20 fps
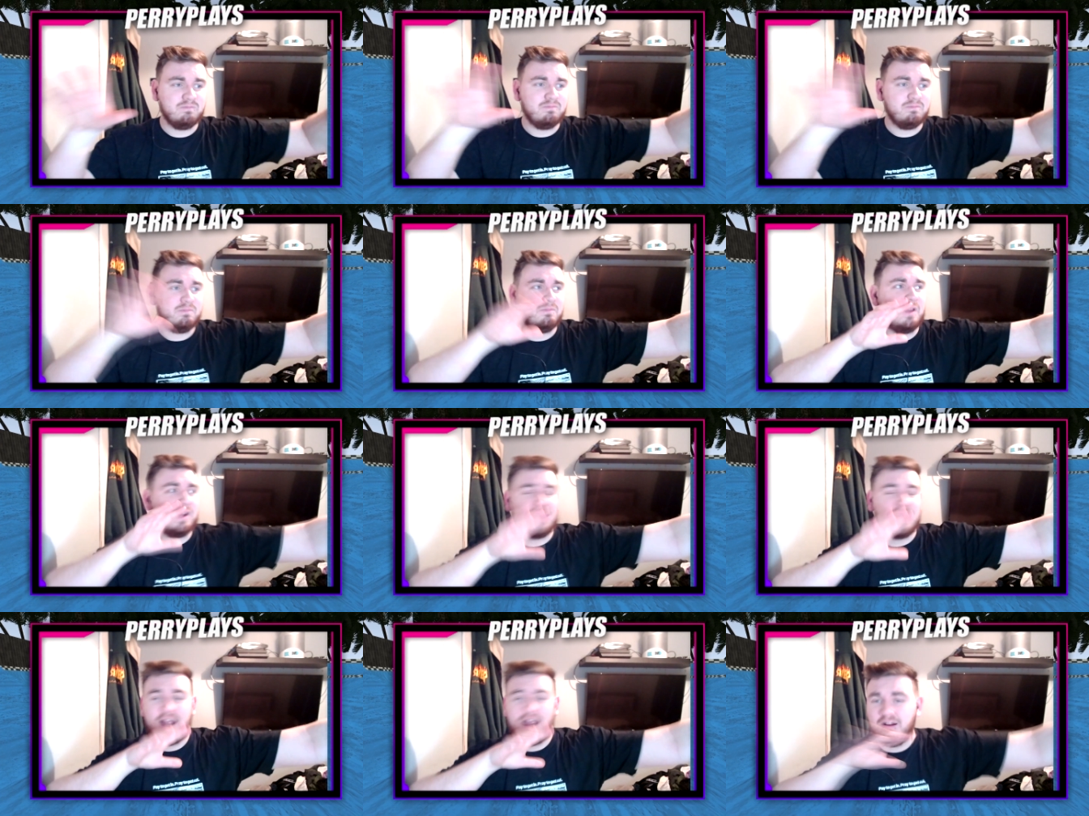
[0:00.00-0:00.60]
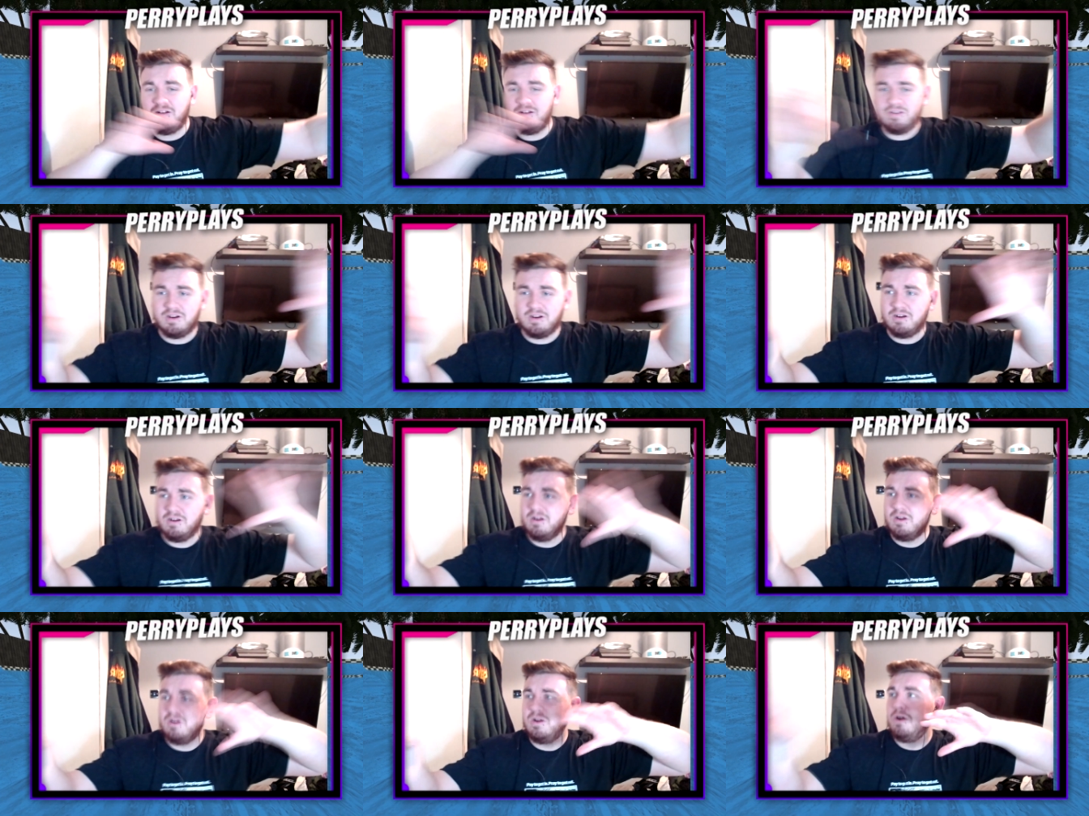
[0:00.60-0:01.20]
a
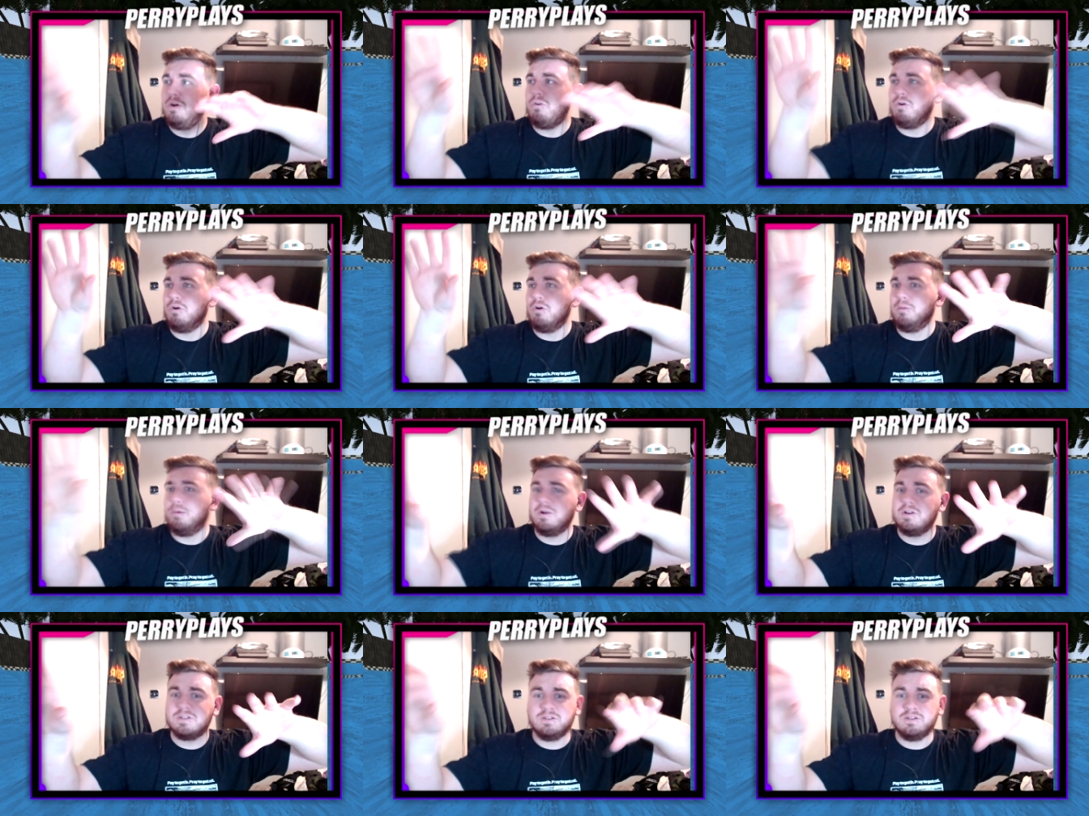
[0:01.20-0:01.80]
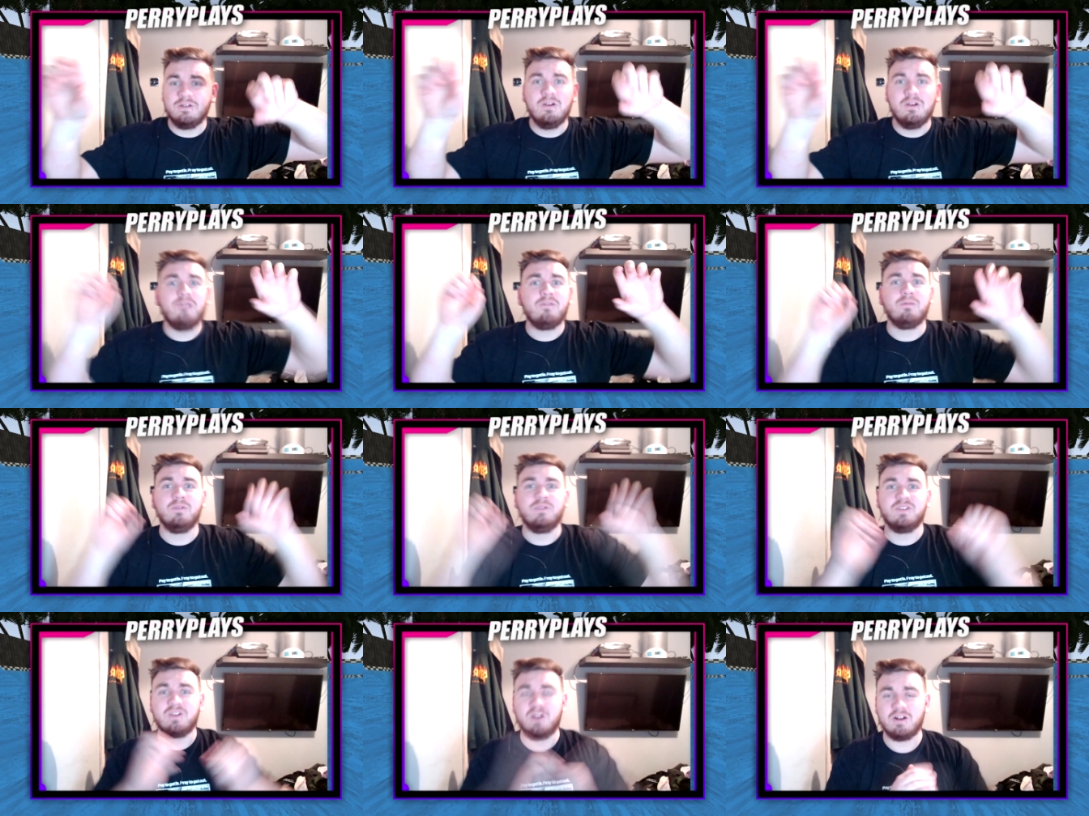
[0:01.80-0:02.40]
character or a person from
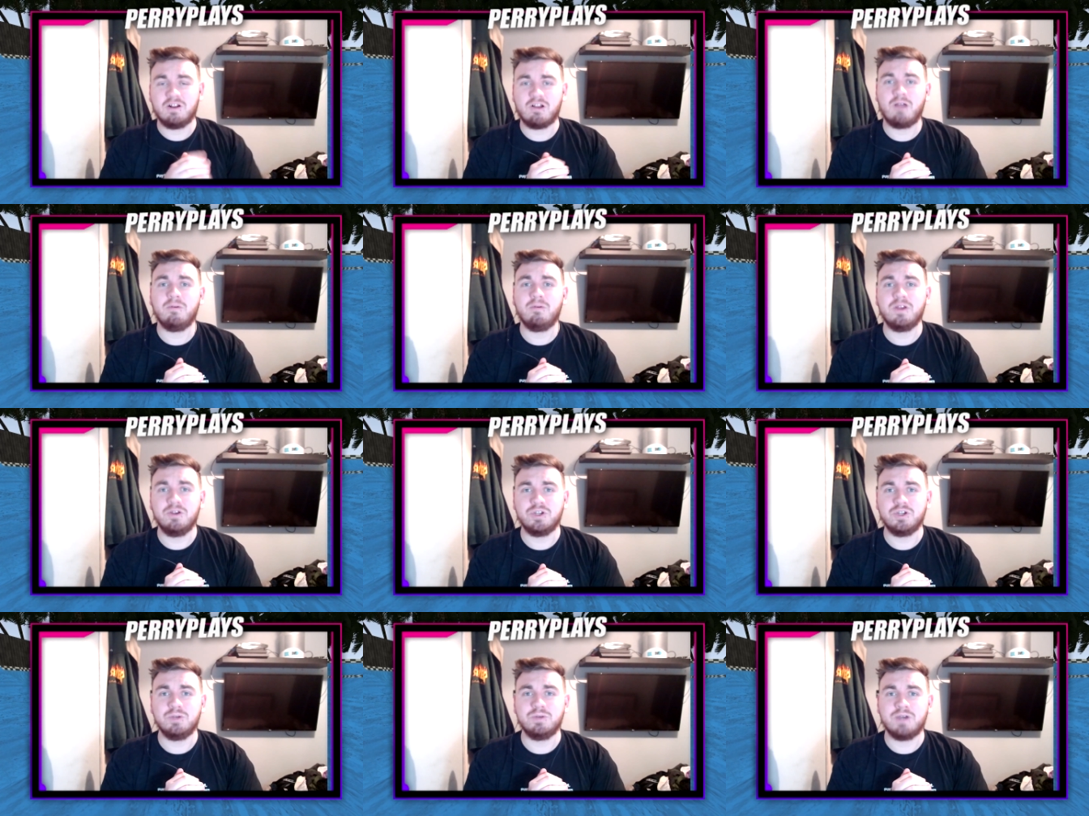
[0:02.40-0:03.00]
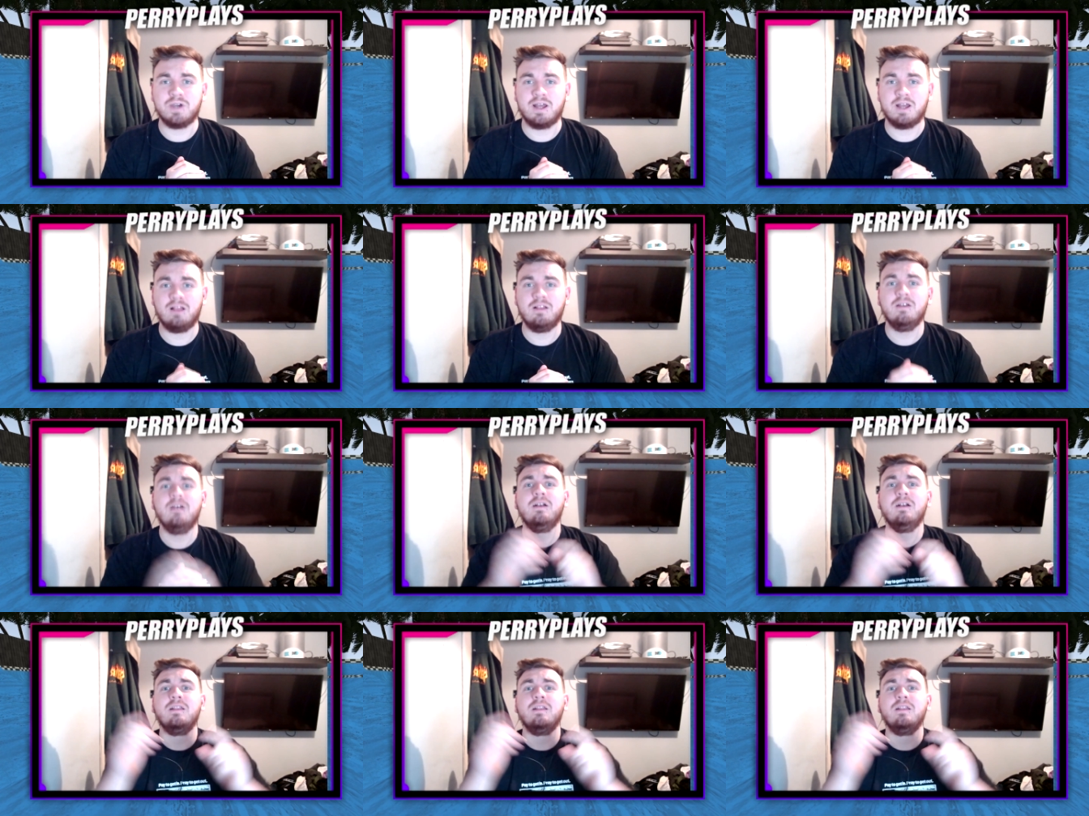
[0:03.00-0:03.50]
the Scotty Cranmer YouTube channel.